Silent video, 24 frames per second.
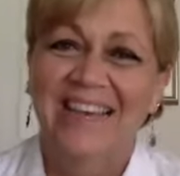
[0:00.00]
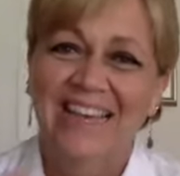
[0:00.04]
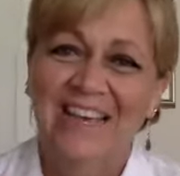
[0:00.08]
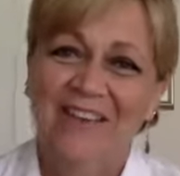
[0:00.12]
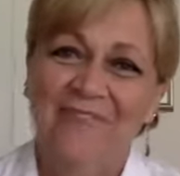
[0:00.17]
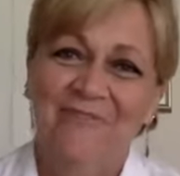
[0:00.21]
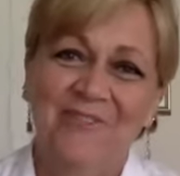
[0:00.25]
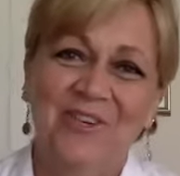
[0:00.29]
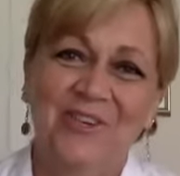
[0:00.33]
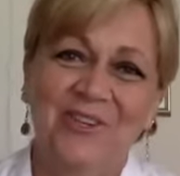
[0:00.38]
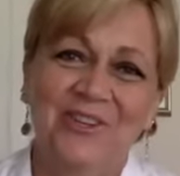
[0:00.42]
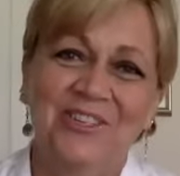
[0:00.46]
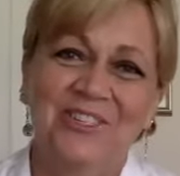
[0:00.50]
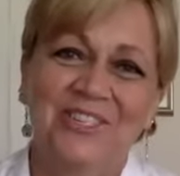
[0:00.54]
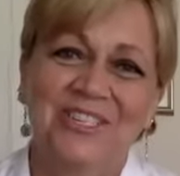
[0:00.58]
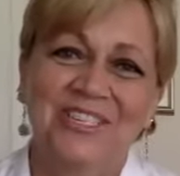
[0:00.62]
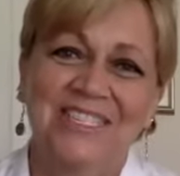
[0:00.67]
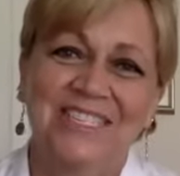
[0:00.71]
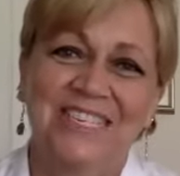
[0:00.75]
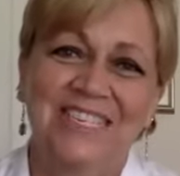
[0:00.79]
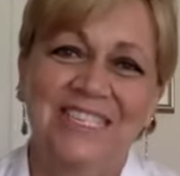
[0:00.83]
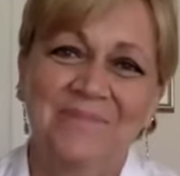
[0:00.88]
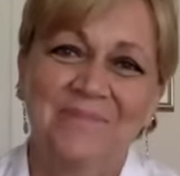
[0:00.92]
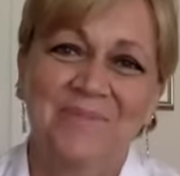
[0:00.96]
if you could
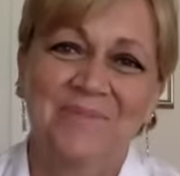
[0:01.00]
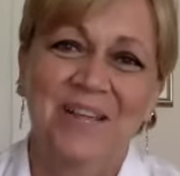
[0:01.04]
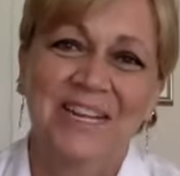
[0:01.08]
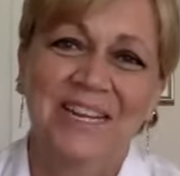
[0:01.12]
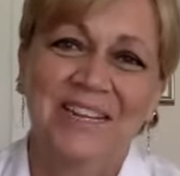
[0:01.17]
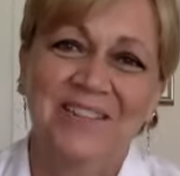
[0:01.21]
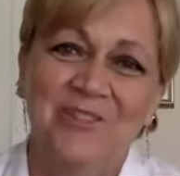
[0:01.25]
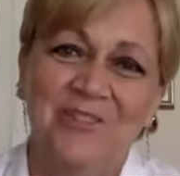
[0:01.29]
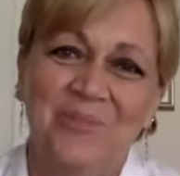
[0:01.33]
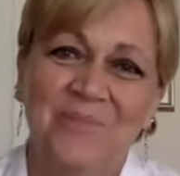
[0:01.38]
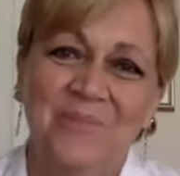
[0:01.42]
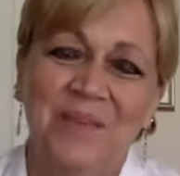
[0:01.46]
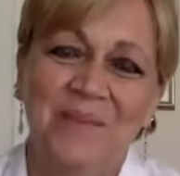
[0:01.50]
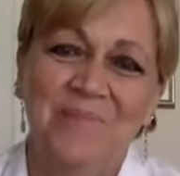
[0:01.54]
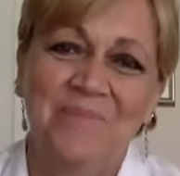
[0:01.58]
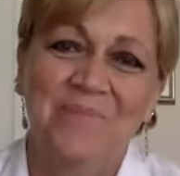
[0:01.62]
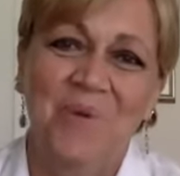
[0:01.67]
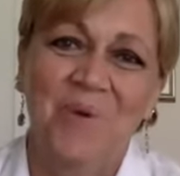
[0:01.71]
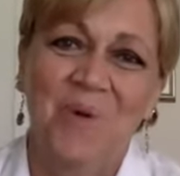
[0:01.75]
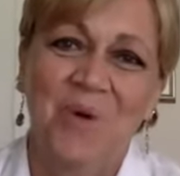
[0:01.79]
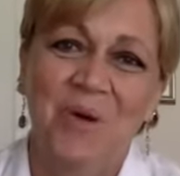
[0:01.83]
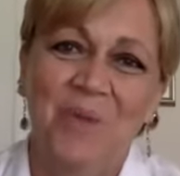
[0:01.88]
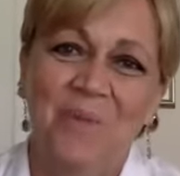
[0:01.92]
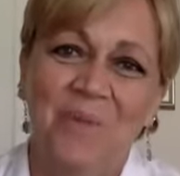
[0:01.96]
just explain a little bit
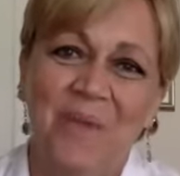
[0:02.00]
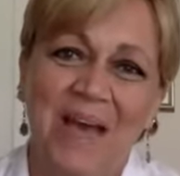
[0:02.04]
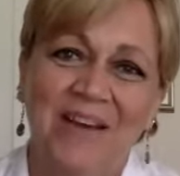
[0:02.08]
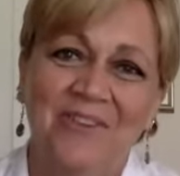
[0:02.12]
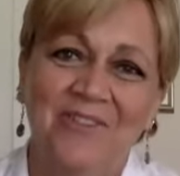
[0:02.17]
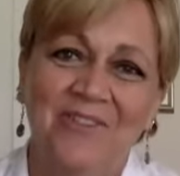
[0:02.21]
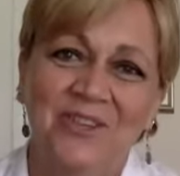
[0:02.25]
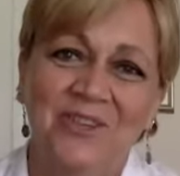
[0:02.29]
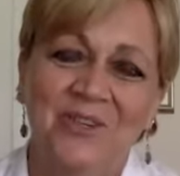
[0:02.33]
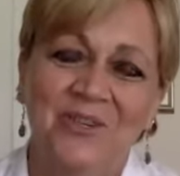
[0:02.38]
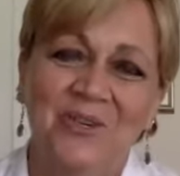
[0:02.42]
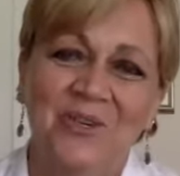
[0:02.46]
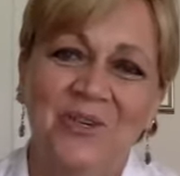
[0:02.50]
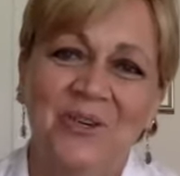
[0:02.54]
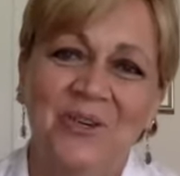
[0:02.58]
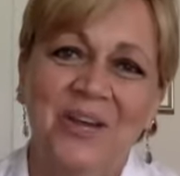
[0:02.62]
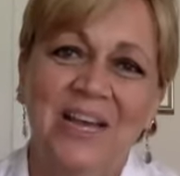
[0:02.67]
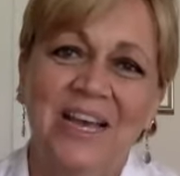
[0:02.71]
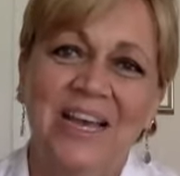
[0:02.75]
more about your